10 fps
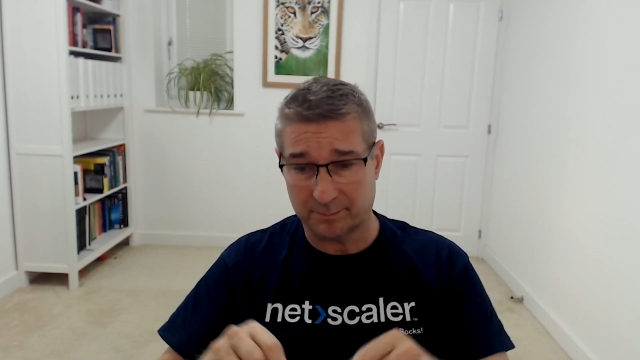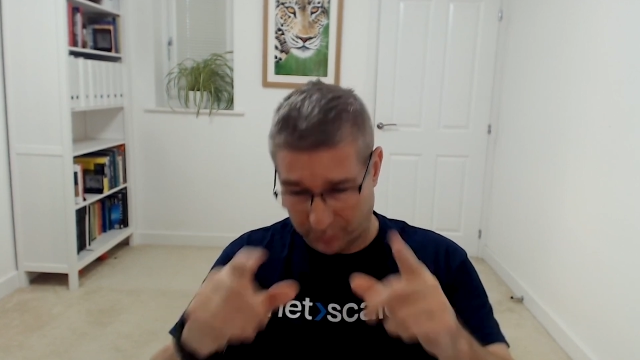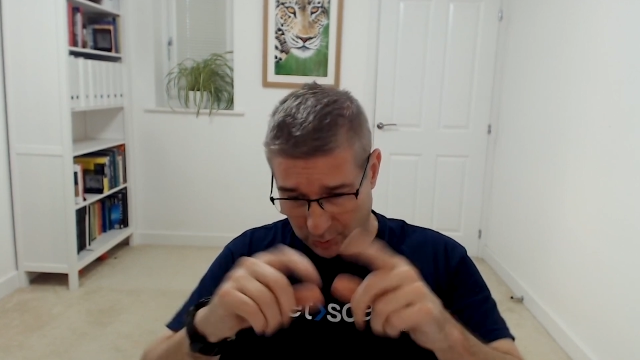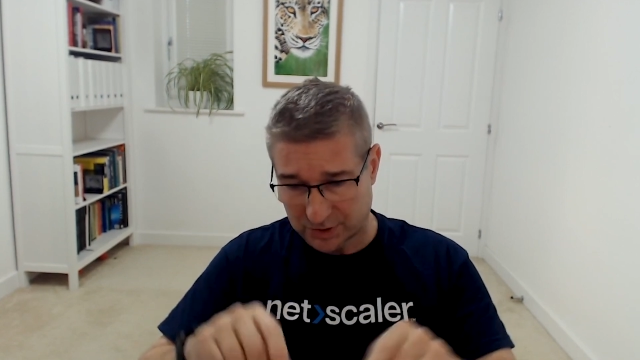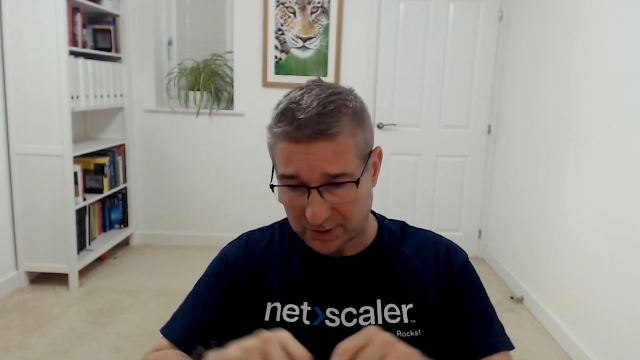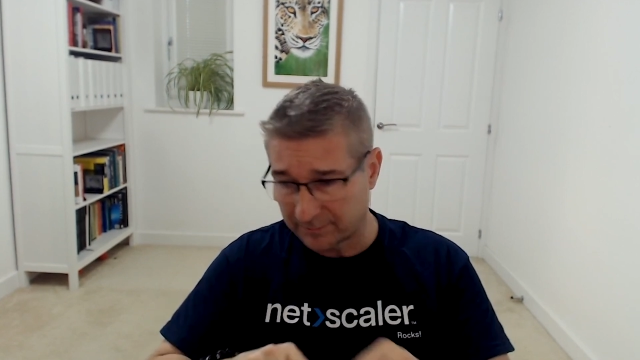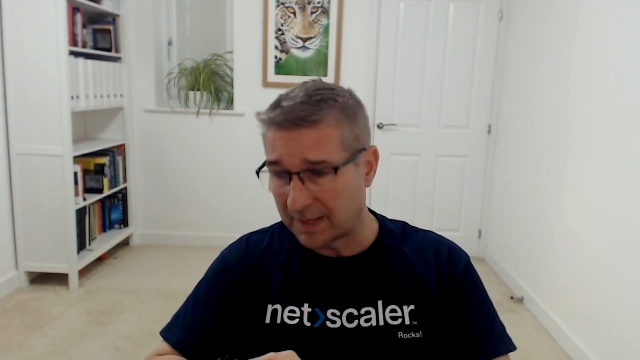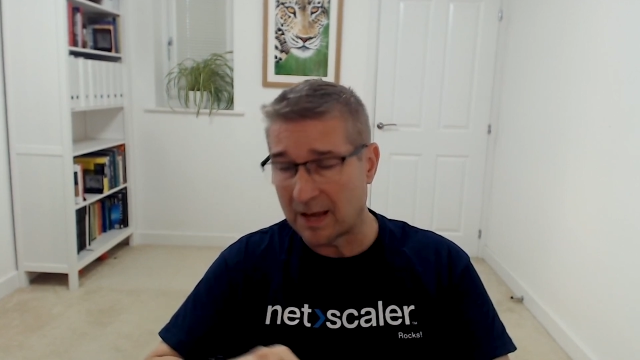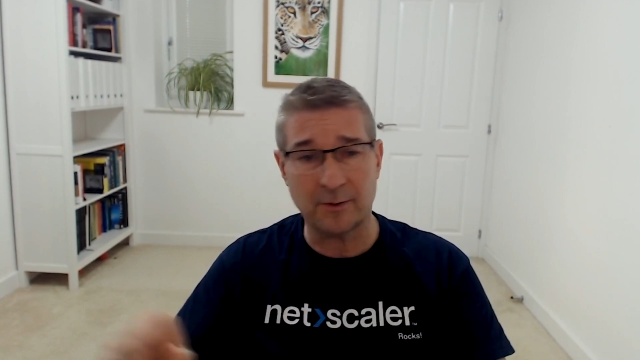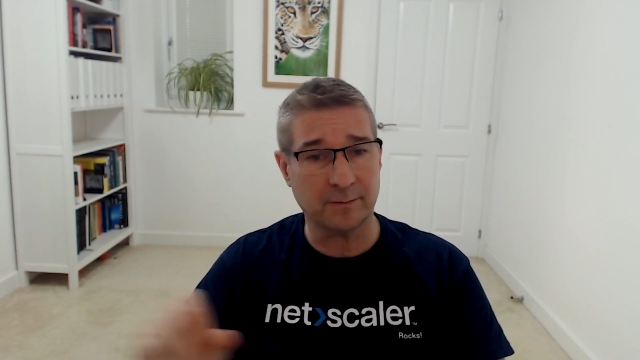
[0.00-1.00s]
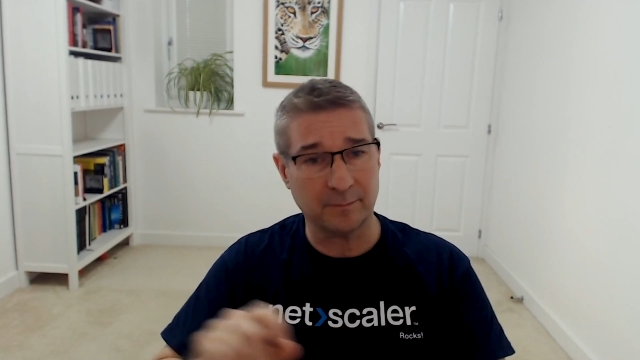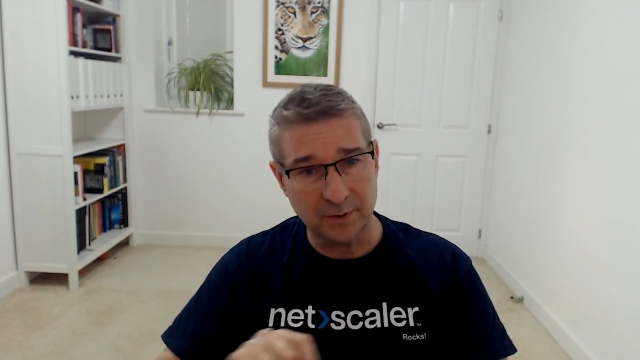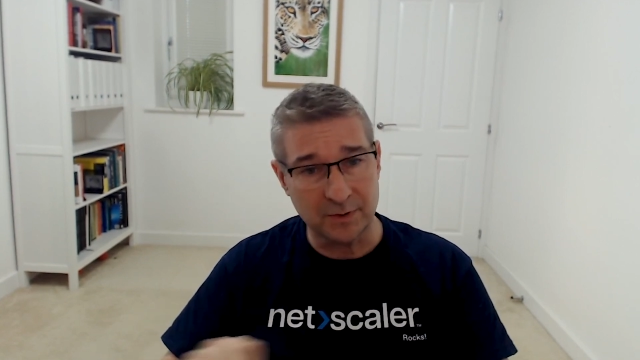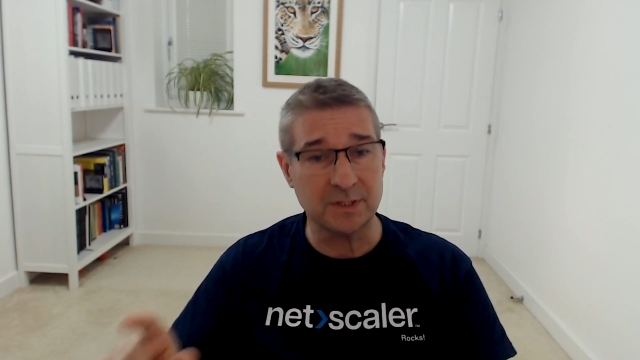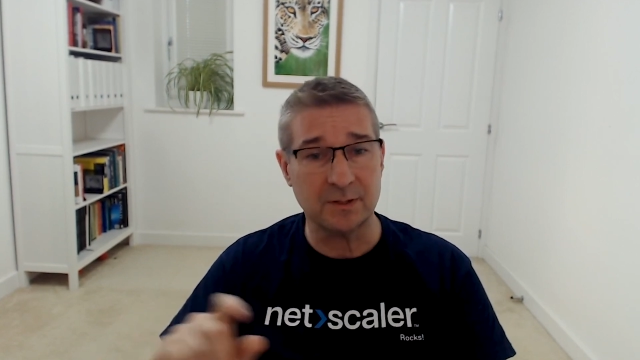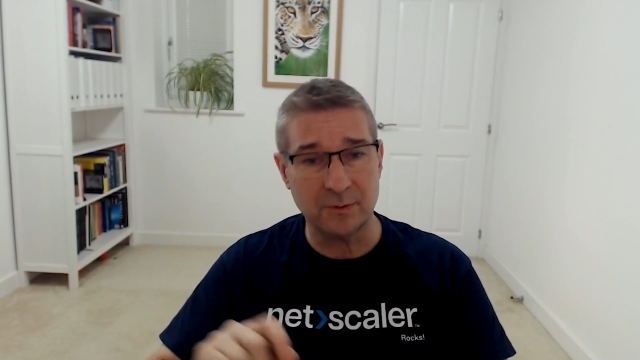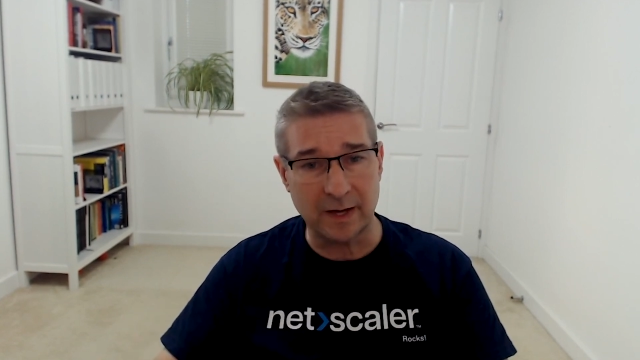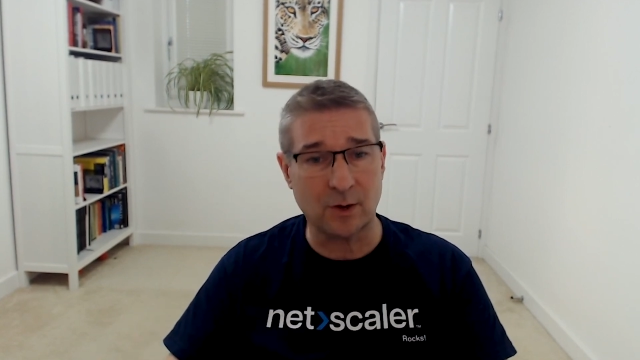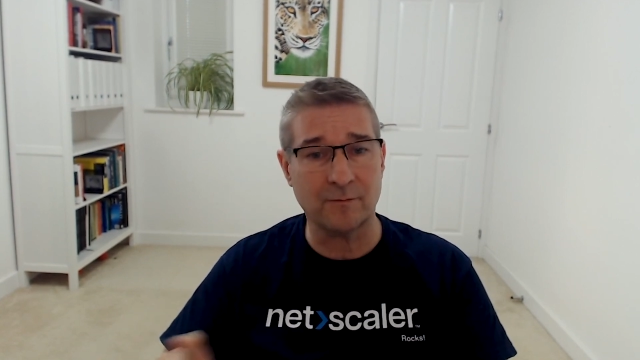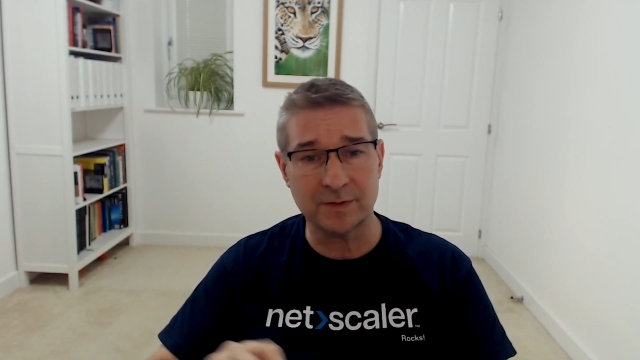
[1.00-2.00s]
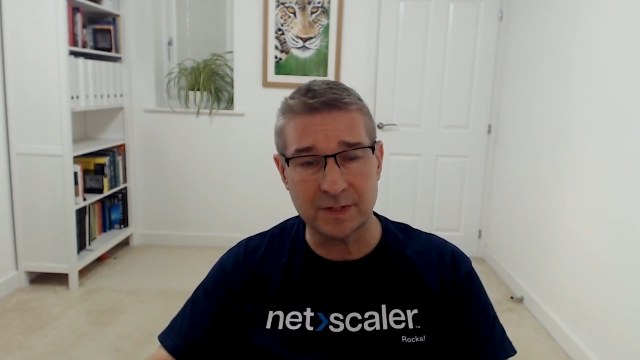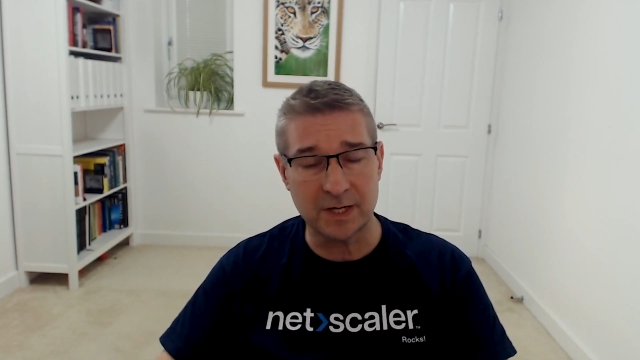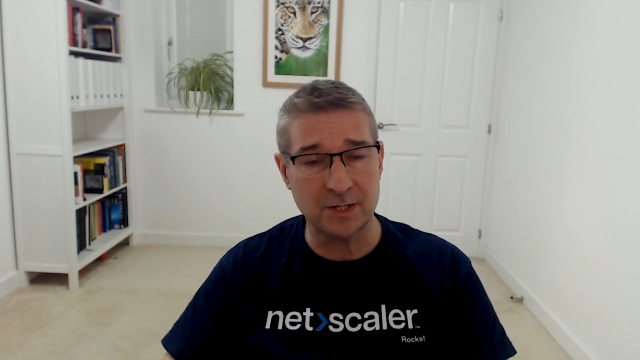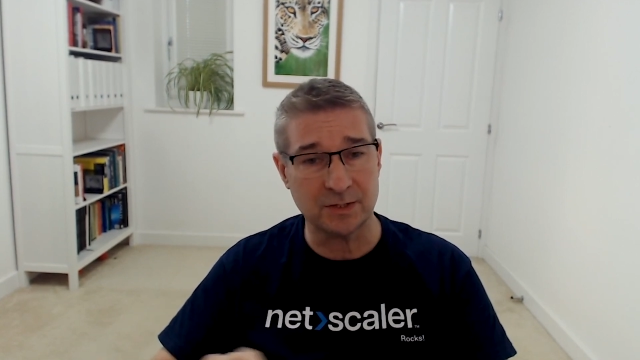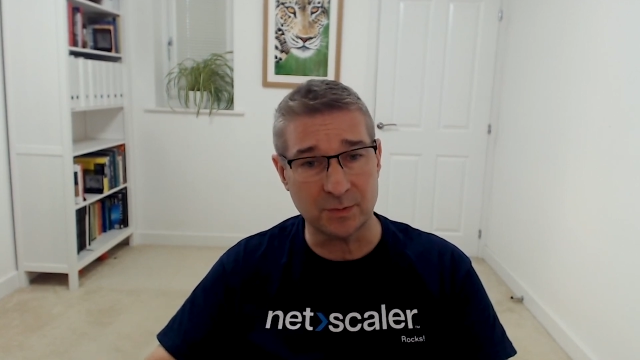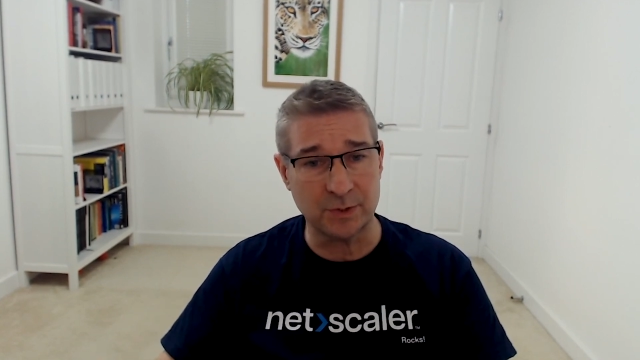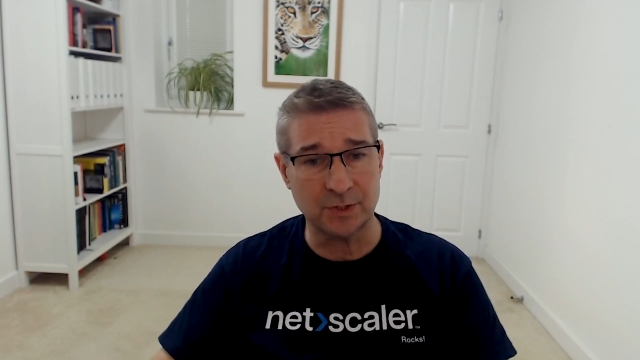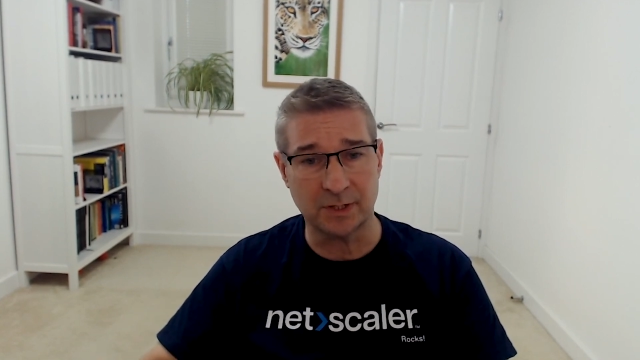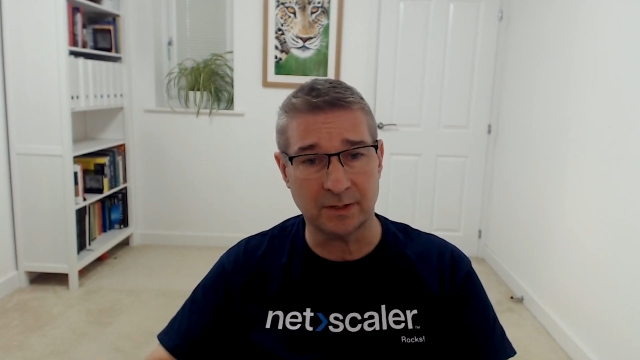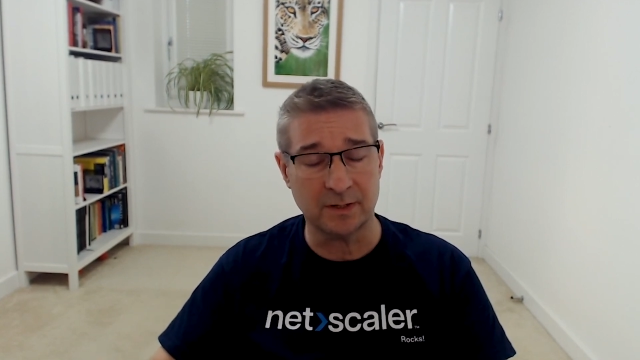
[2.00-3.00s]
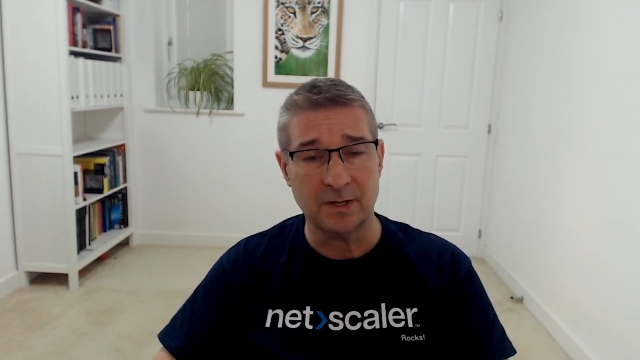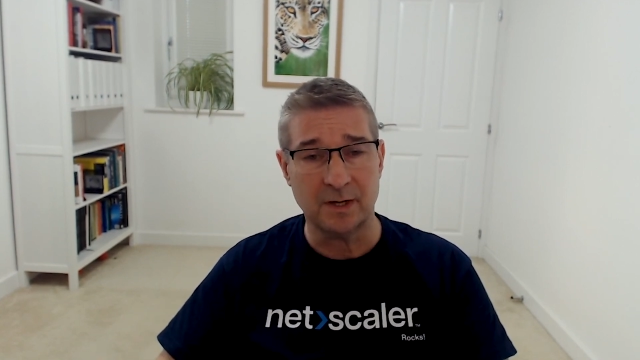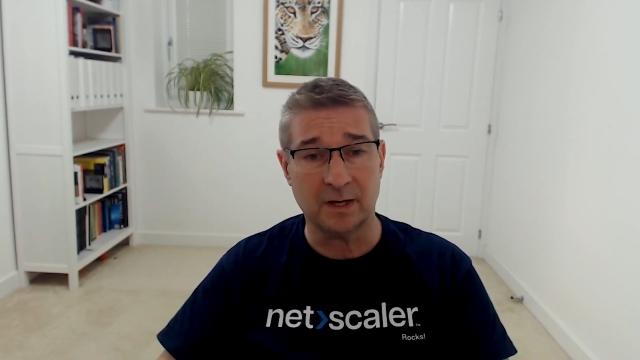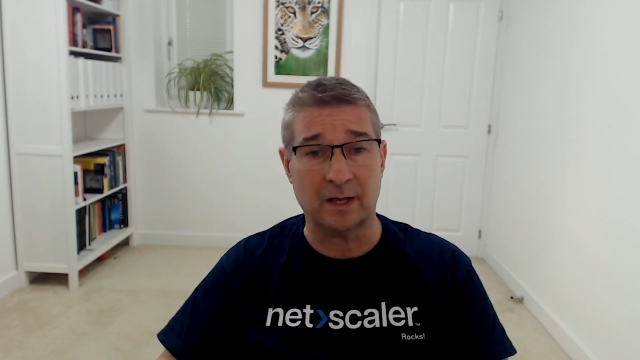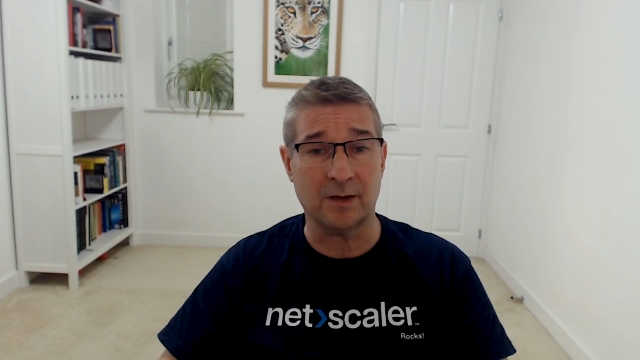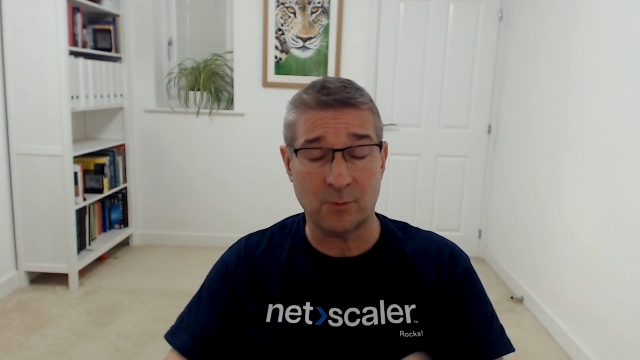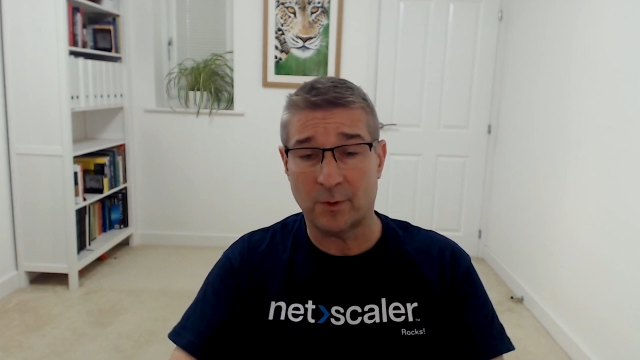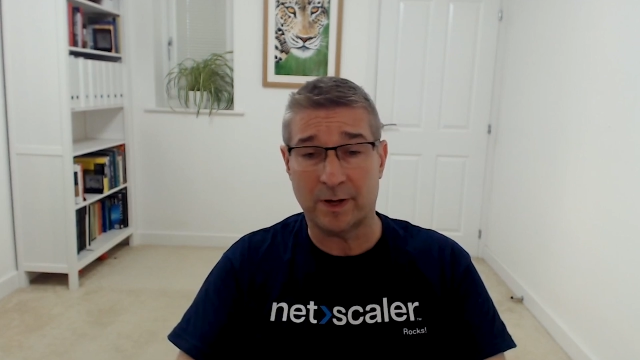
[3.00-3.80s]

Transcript: push stuff down and continue that conversation switching at layer 4.